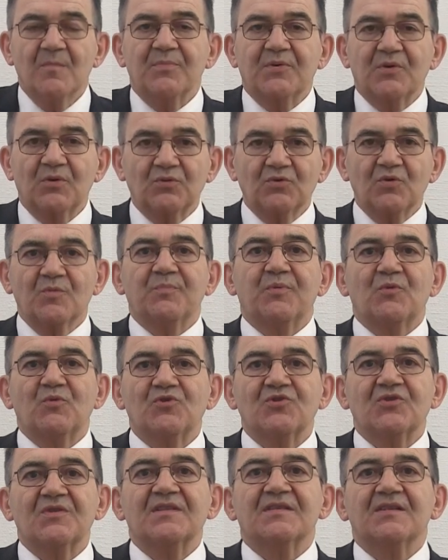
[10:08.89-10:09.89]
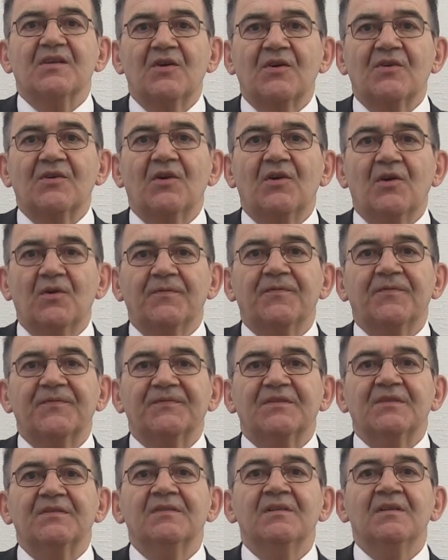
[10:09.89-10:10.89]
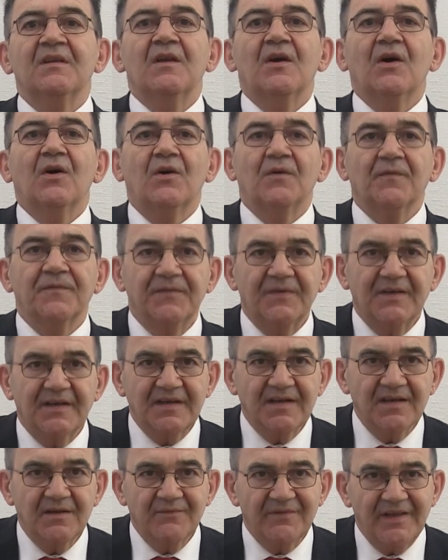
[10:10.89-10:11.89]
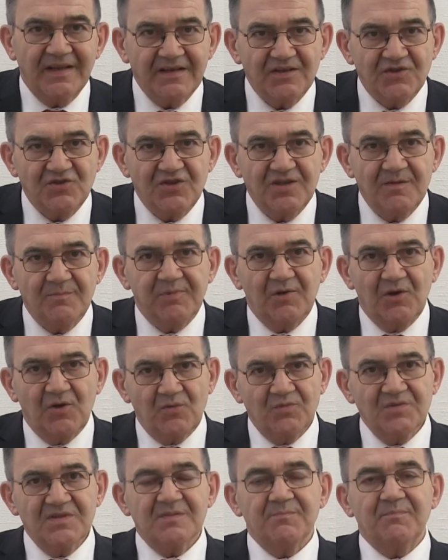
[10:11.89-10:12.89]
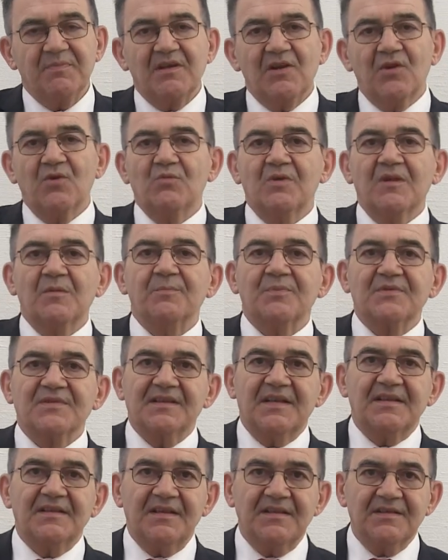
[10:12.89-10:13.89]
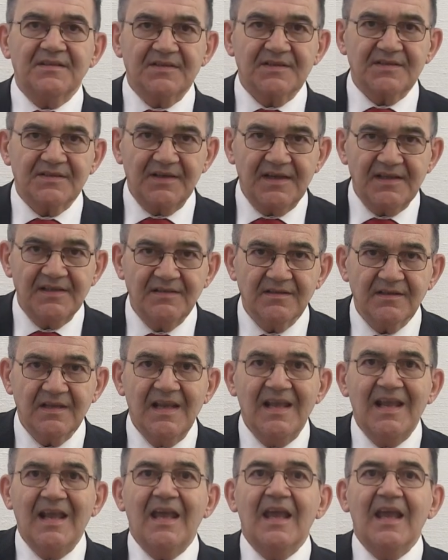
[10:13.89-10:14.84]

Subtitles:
product pushers are often offering very cheap loans below 1% interest rate